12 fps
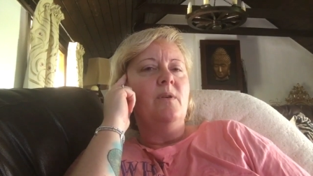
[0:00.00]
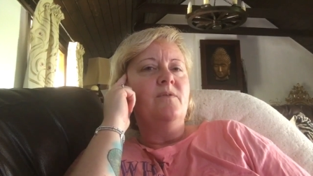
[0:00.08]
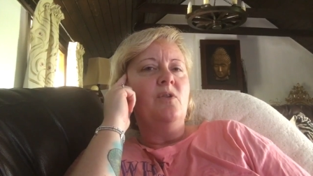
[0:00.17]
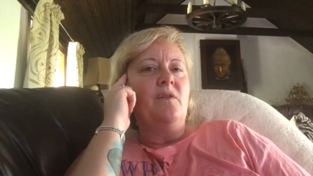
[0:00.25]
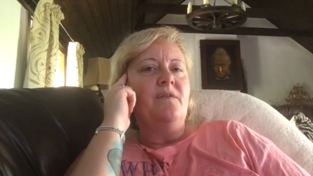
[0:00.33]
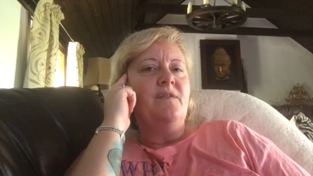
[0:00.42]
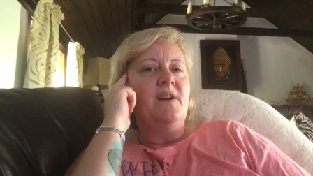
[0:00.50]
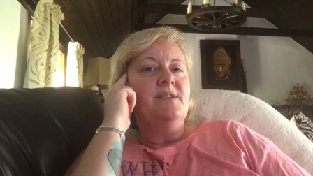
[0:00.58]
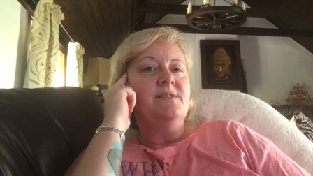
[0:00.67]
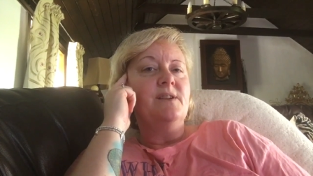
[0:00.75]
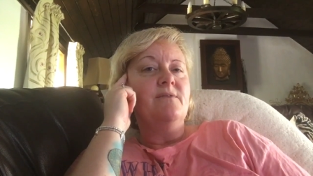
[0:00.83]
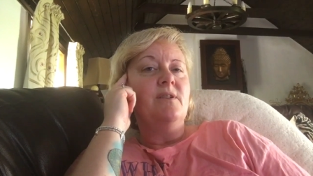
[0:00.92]
have got to
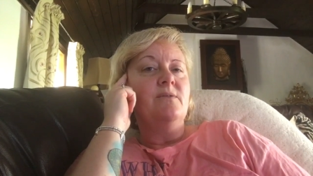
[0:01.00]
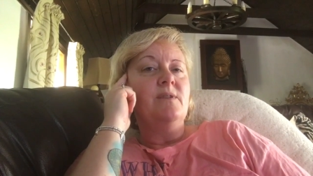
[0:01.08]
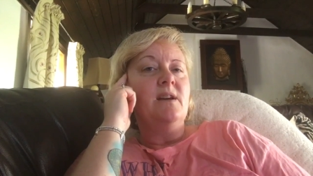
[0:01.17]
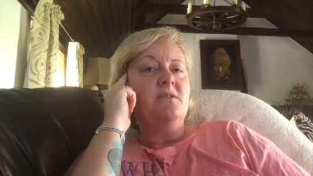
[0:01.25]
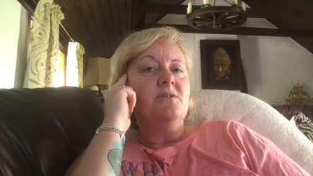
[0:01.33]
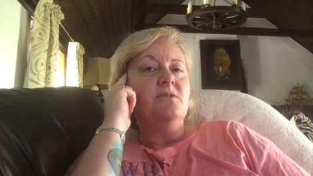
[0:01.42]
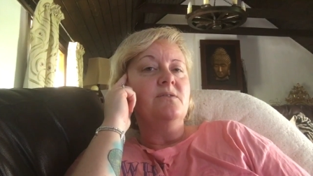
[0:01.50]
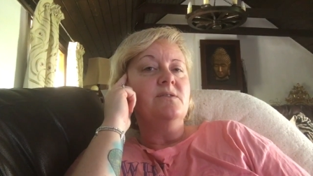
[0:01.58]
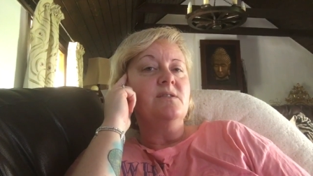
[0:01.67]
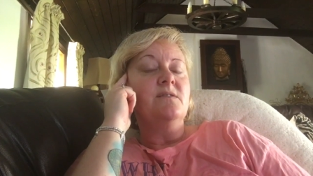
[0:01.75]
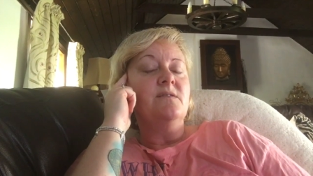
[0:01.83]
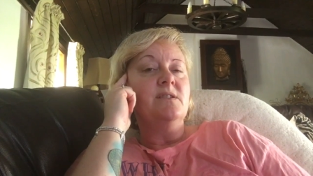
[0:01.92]
face their own
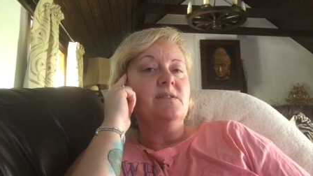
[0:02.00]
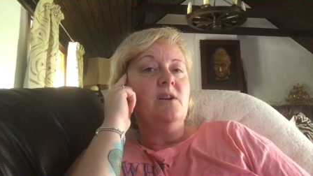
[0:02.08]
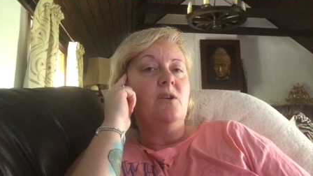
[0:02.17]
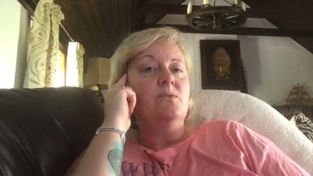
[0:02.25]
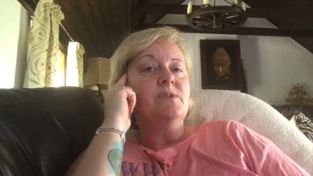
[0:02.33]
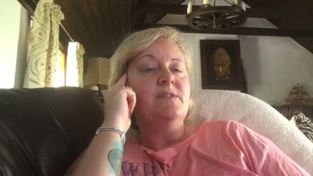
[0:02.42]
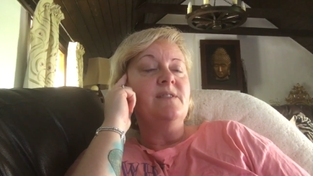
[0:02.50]
actions and their souls,